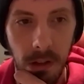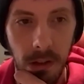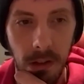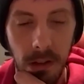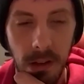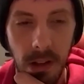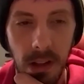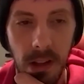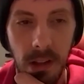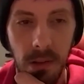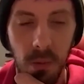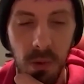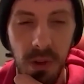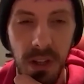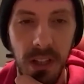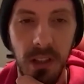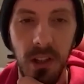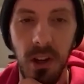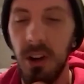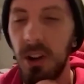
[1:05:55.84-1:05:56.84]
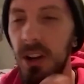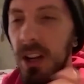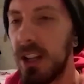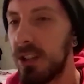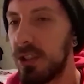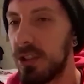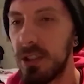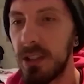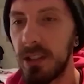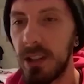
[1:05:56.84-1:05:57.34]
not
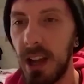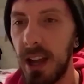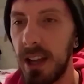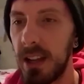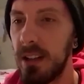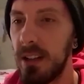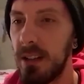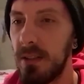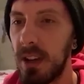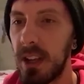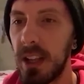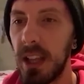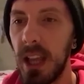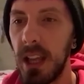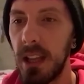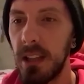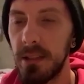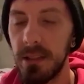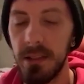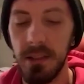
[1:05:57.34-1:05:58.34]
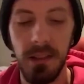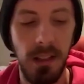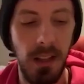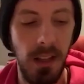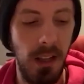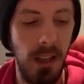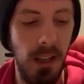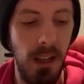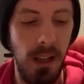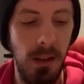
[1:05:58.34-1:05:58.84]
reincarnation, kind of, I guess,
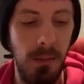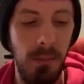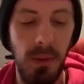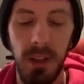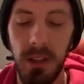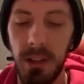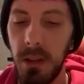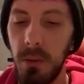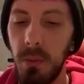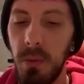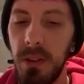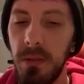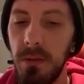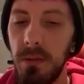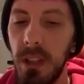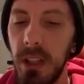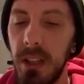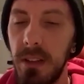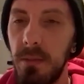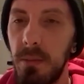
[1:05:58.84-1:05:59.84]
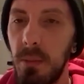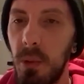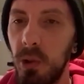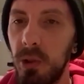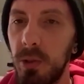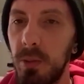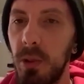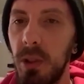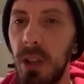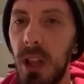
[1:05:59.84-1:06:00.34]
but that we've lived
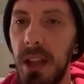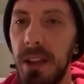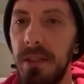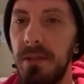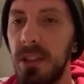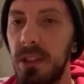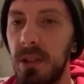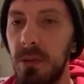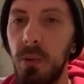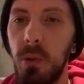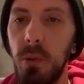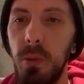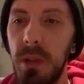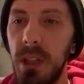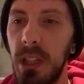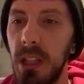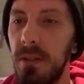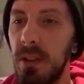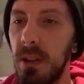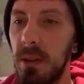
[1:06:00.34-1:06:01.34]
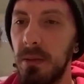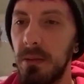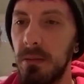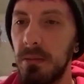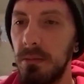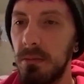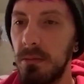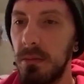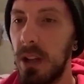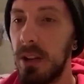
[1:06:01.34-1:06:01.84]
multiple lives and that we'll be living
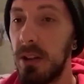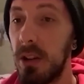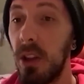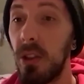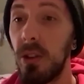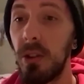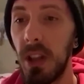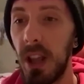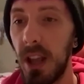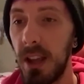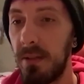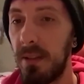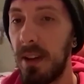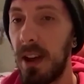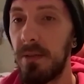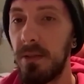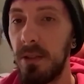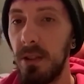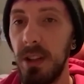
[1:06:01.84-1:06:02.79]
another life after